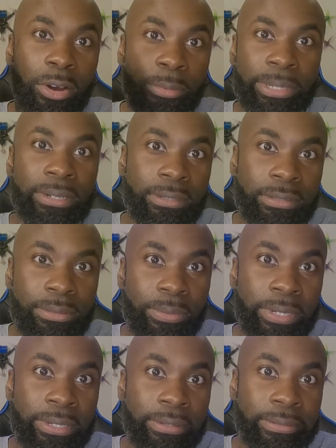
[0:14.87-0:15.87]
I hope it
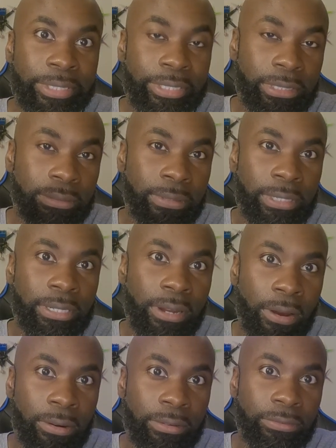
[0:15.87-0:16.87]
goes well. This is
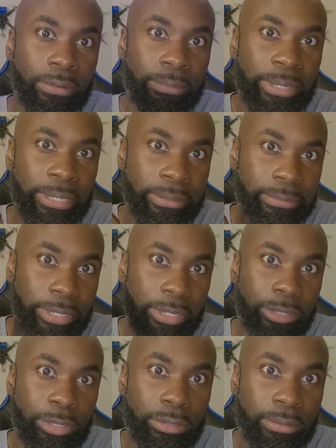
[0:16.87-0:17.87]
really awkward for me
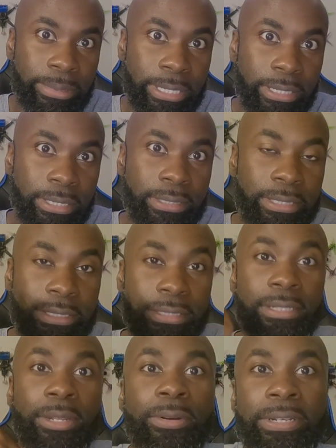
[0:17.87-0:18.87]
and you because
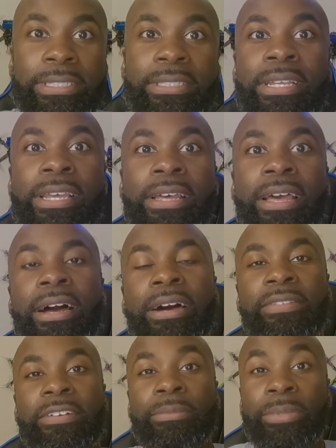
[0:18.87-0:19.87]
this is the longest
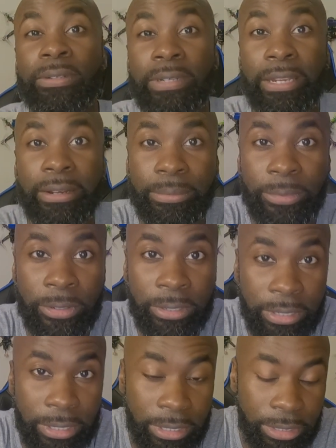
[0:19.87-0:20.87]
I've ever been on camera.